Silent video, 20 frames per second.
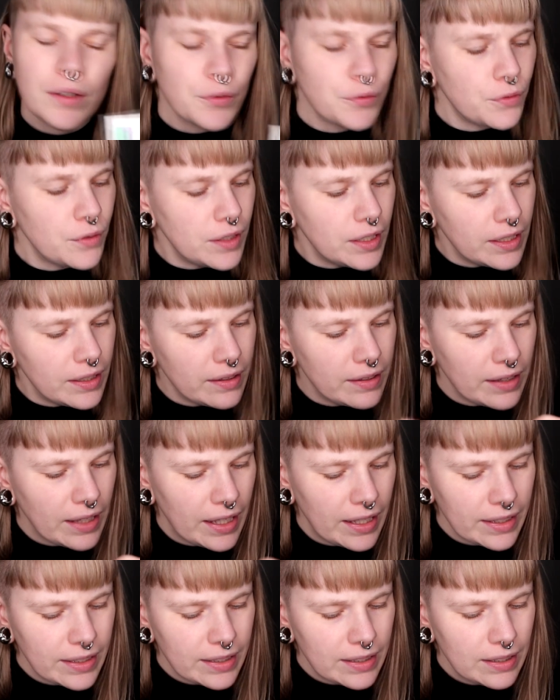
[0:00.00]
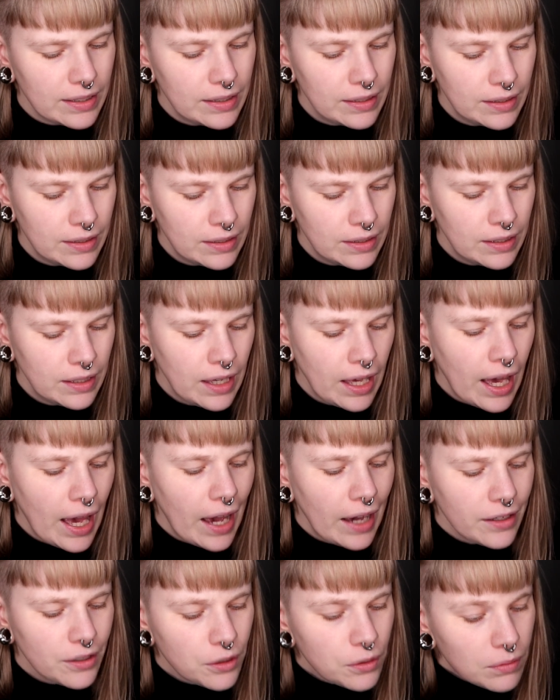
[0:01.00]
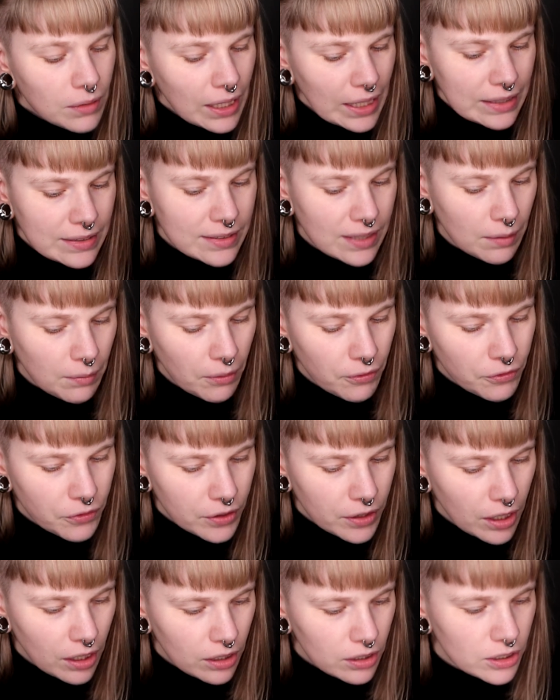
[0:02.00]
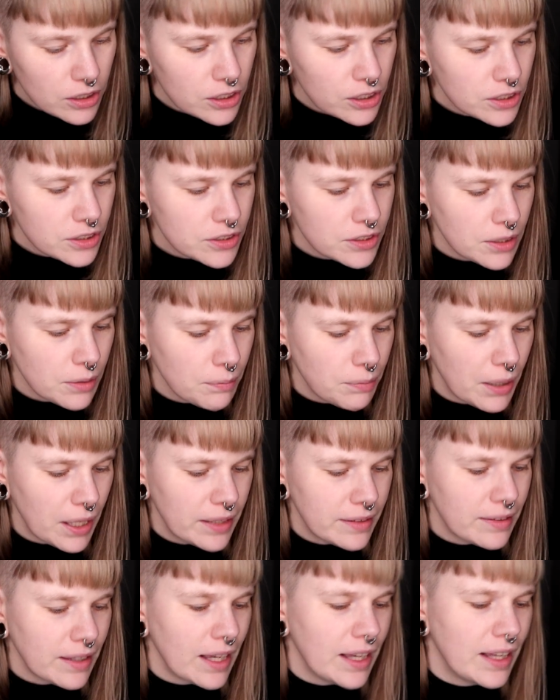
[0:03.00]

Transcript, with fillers: if it is like... I do like some of the colors, but